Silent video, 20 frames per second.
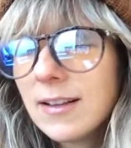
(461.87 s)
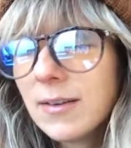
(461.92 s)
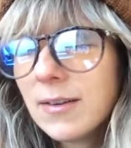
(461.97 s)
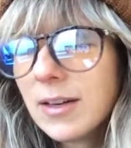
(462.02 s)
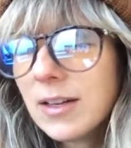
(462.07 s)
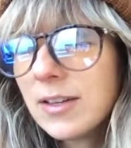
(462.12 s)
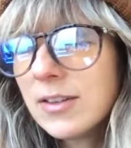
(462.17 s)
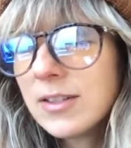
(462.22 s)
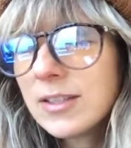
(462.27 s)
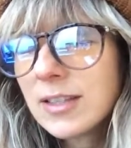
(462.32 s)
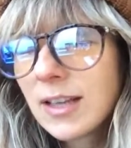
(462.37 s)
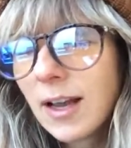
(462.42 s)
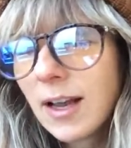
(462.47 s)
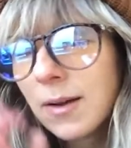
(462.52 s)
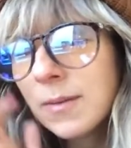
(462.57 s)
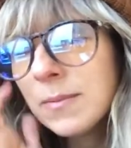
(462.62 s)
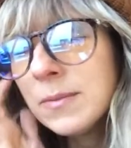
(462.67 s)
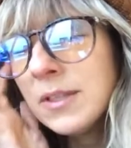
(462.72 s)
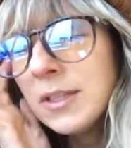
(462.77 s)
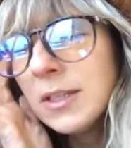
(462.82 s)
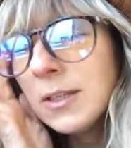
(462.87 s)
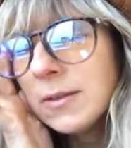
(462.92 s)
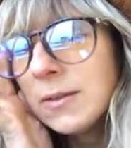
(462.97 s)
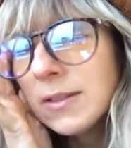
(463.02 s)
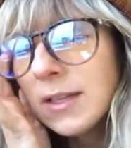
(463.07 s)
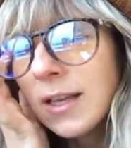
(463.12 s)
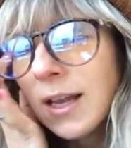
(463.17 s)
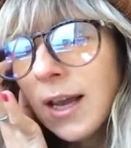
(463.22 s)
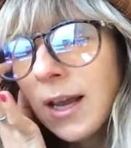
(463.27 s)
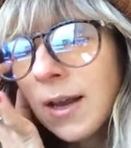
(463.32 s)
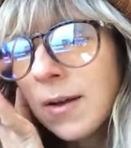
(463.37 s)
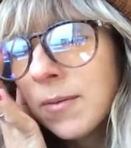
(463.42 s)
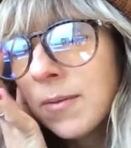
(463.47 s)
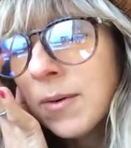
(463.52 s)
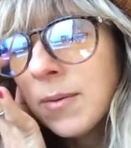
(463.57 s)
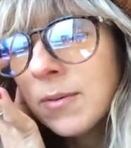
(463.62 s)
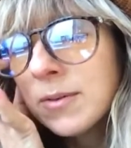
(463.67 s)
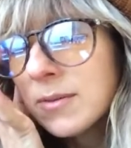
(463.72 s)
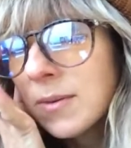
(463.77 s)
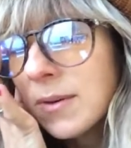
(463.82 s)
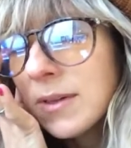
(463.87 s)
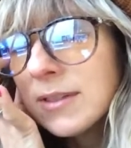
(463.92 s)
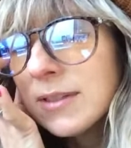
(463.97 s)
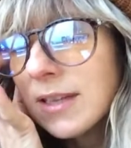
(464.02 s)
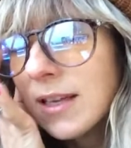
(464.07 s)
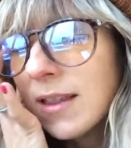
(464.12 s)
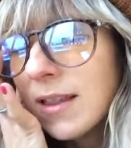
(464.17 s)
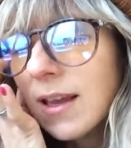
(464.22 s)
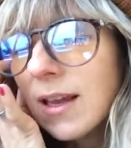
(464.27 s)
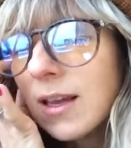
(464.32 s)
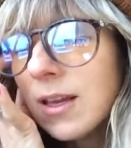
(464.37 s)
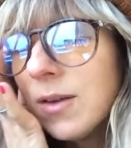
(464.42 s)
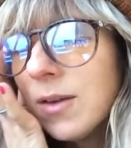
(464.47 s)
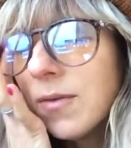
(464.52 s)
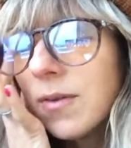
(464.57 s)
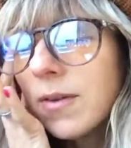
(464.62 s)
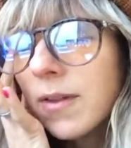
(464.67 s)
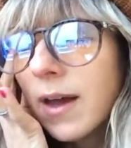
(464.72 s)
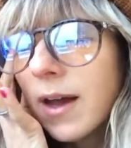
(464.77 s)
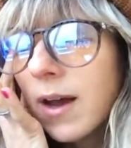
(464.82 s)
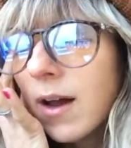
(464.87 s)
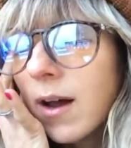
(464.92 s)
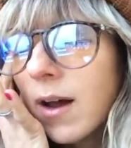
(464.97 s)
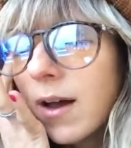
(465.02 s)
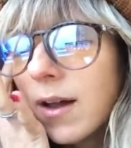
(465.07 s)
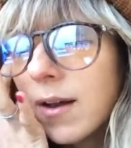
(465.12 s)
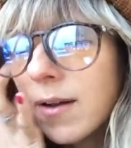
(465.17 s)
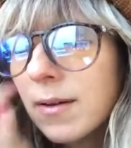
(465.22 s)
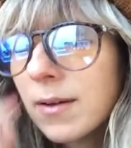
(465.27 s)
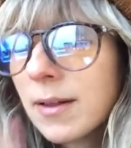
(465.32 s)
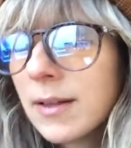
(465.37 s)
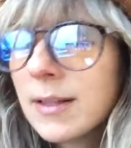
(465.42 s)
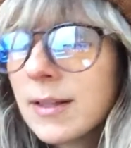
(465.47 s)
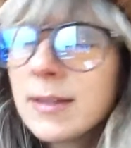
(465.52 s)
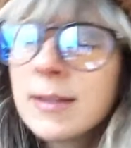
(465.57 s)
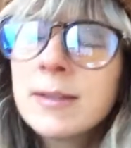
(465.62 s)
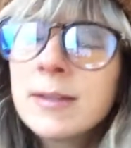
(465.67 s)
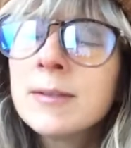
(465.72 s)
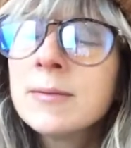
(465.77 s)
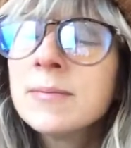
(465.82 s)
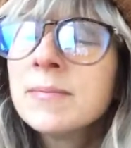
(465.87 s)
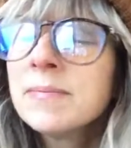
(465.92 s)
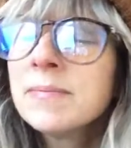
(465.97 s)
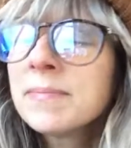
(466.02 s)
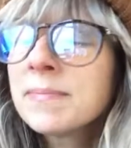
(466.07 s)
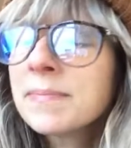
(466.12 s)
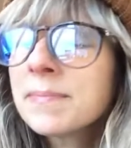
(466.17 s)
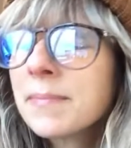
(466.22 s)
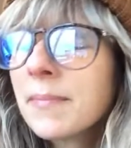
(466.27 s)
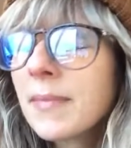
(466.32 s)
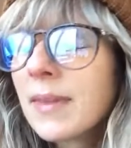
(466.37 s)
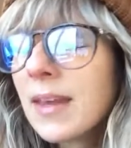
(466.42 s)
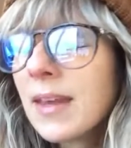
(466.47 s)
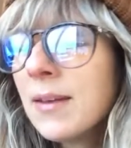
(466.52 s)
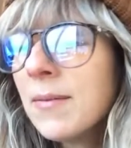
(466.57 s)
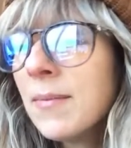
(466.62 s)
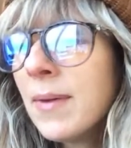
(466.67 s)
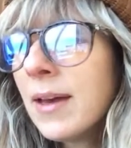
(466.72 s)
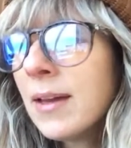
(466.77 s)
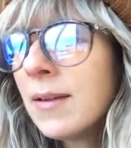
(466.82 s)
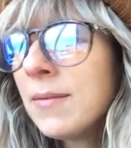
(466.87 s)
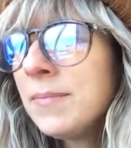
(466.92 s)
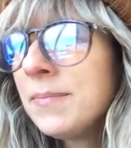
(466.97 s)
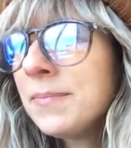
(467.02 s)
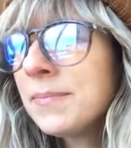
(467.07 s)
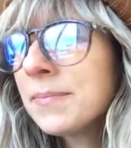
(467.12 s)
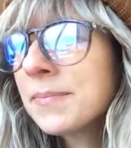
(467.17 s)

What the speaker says: We can just come to you today. We just want to say thank you for that, God. Amen.